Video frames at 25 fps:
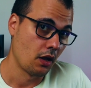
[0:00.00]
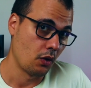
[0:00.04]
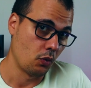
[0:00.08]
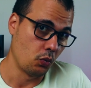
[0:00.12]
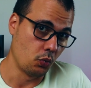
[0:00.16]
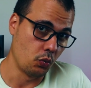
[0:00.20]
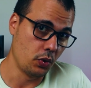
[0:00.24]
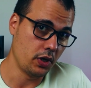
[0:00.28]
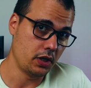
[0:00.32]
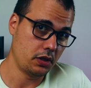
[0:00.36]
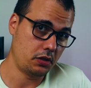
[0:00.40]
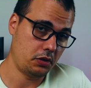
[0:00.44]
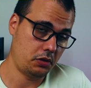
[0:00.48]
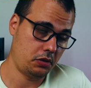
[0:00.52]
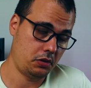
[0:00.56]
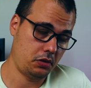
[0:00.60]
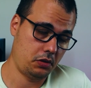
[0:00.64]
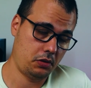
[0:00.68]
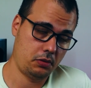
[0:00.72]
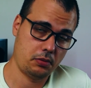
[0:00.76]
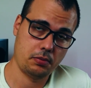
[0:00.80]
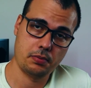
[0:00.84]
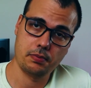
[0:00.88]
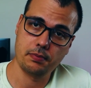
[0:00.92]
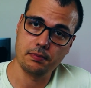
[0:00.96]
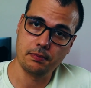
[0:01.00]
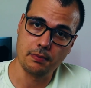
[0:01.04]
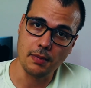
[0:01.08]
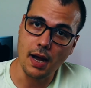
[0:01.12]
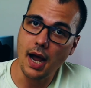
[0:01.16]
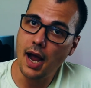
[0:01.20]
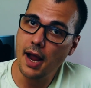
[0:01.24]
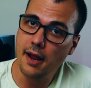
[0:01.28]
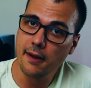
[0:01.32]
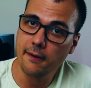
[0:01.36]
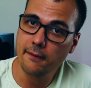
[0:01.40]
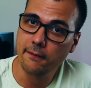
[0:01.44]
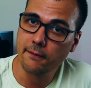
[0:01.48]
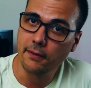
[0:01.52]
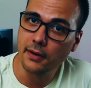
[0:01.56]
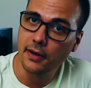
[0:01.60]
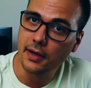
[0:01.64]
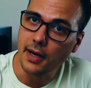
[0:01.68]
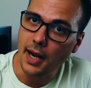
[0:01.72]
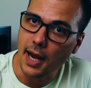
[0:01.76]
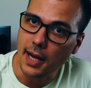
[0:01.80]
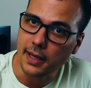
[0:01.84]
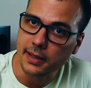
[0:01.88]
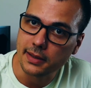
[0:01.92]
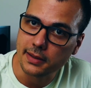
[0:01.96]
Which I
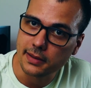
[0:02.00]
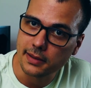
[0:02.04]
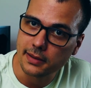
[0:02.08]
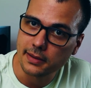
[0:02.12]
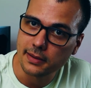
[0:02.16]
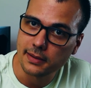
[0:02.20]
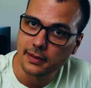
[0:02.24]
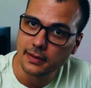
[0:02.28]
forgot.